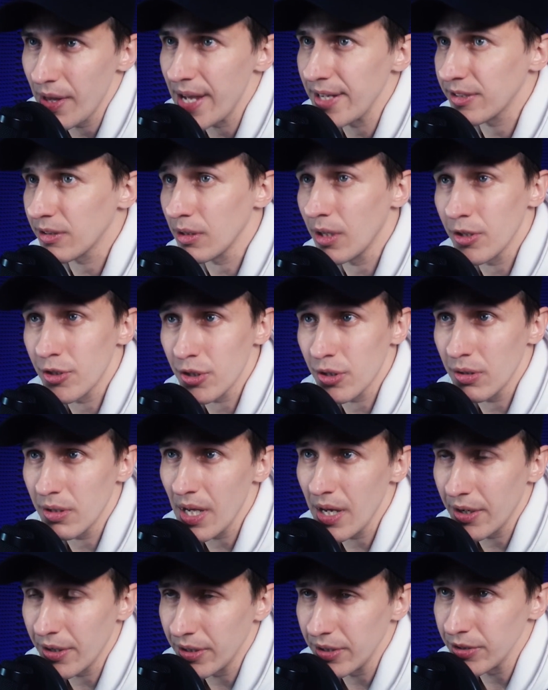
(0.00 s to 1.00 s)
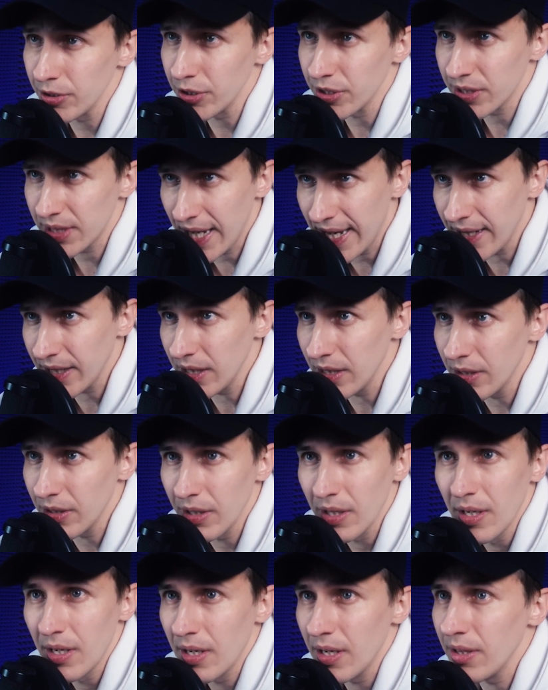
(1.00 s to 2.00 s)
that's the logic you gotta understand here.
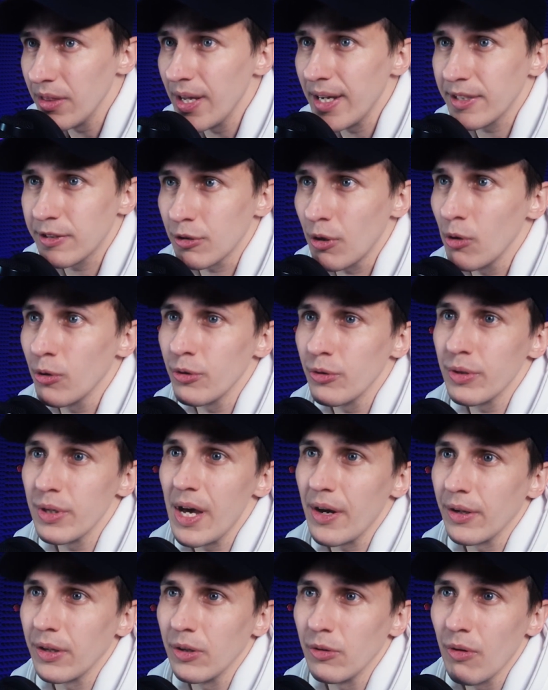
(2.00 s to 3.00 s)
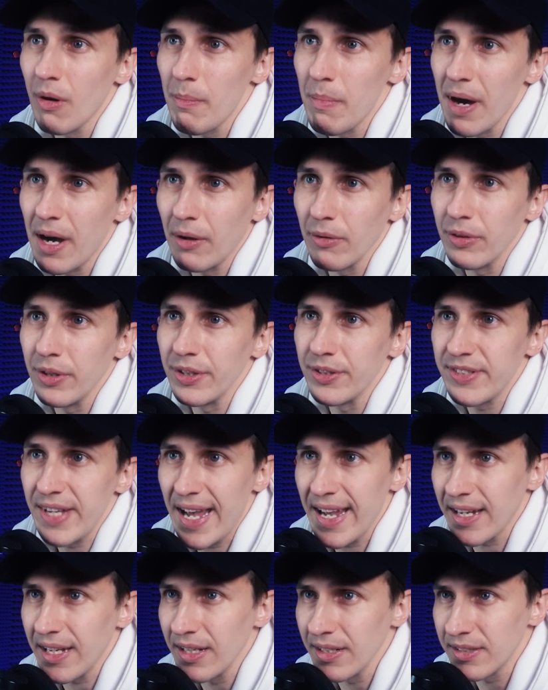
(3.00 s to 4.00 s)
And that's all you gotta know about the
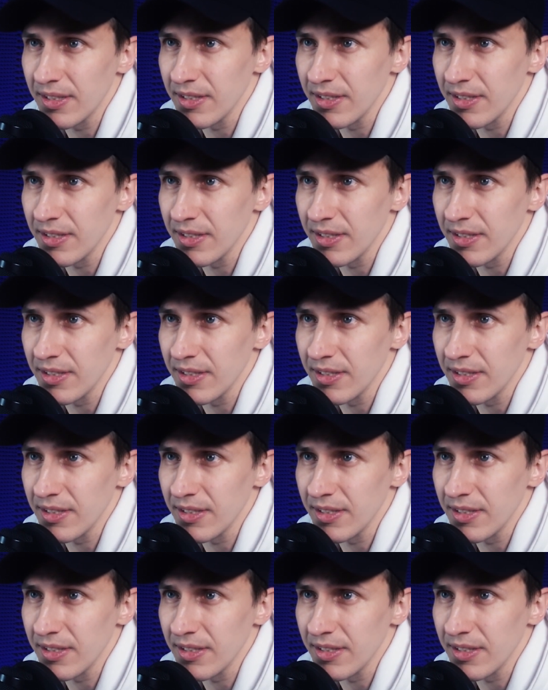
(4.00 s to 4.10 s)
tagging